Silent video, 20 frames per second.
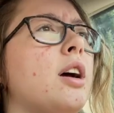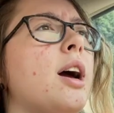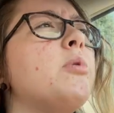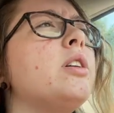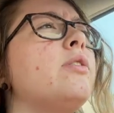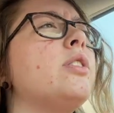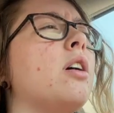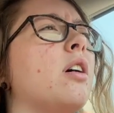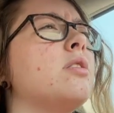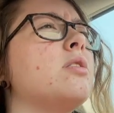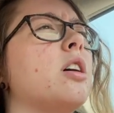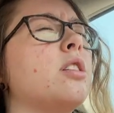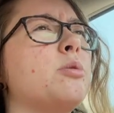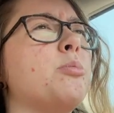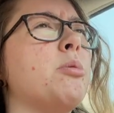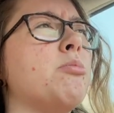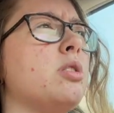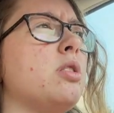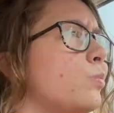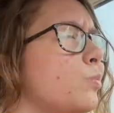I believe in cardstock
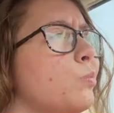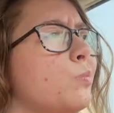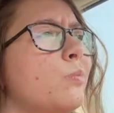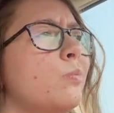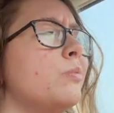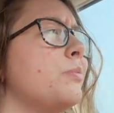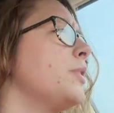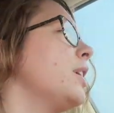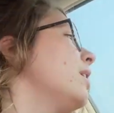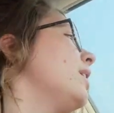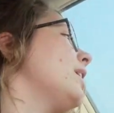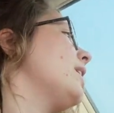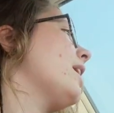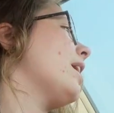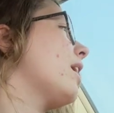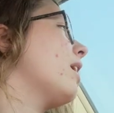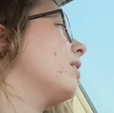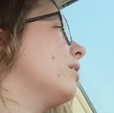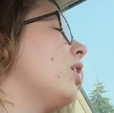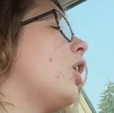supremacy.
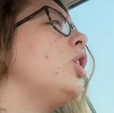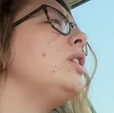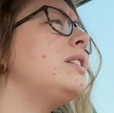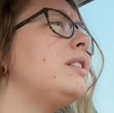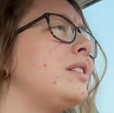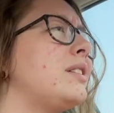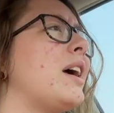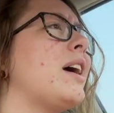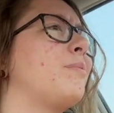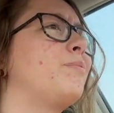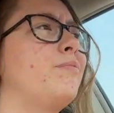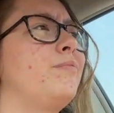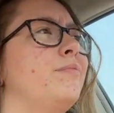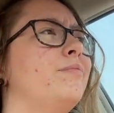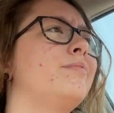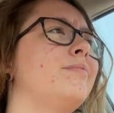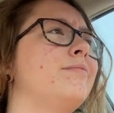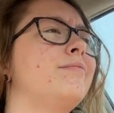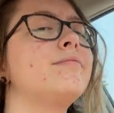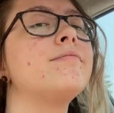Yeah, all this to say,
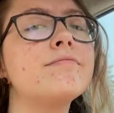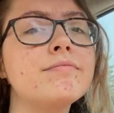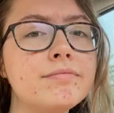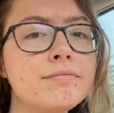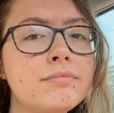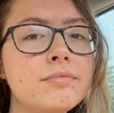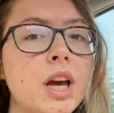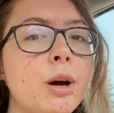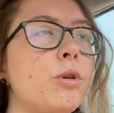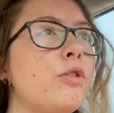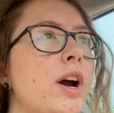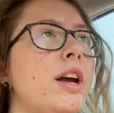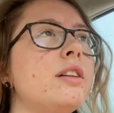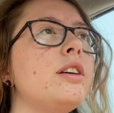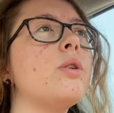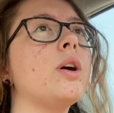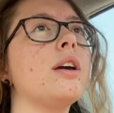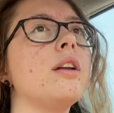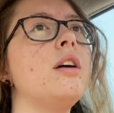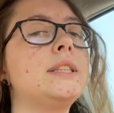we're finally
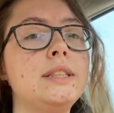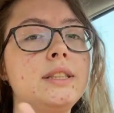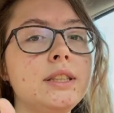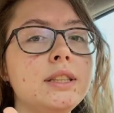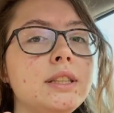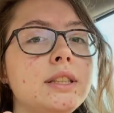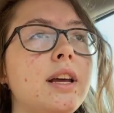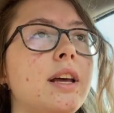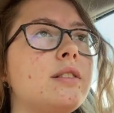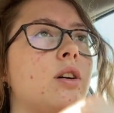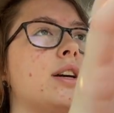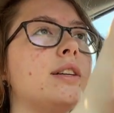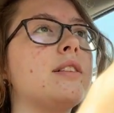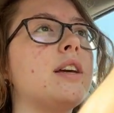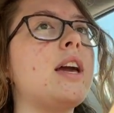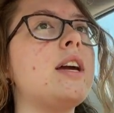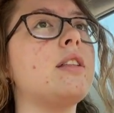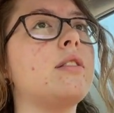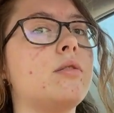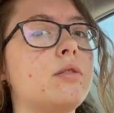doing it. It's August like
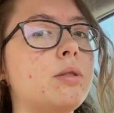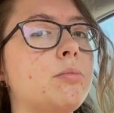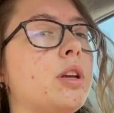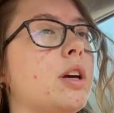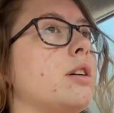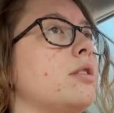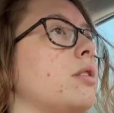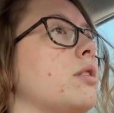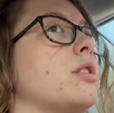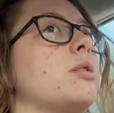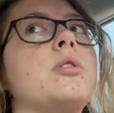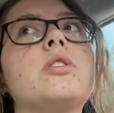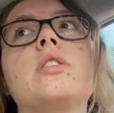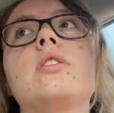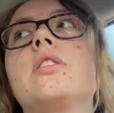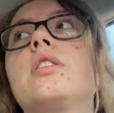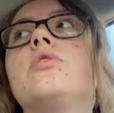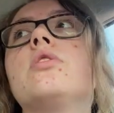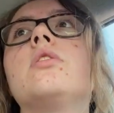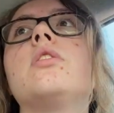8th or something. I started this
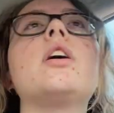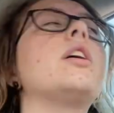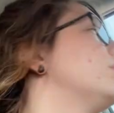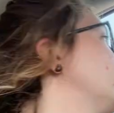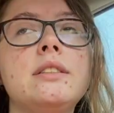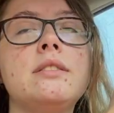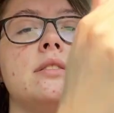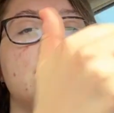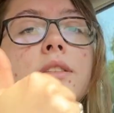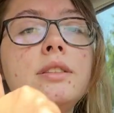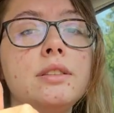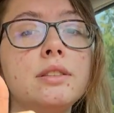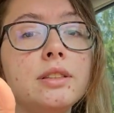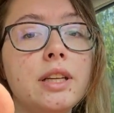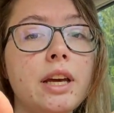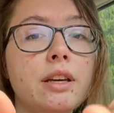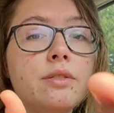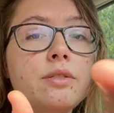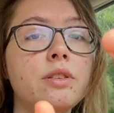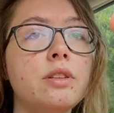project.
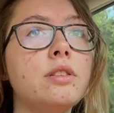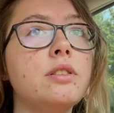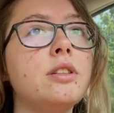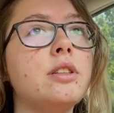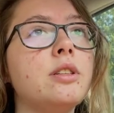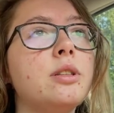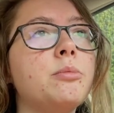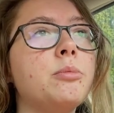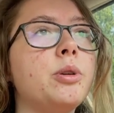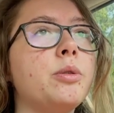Thanks for listening to me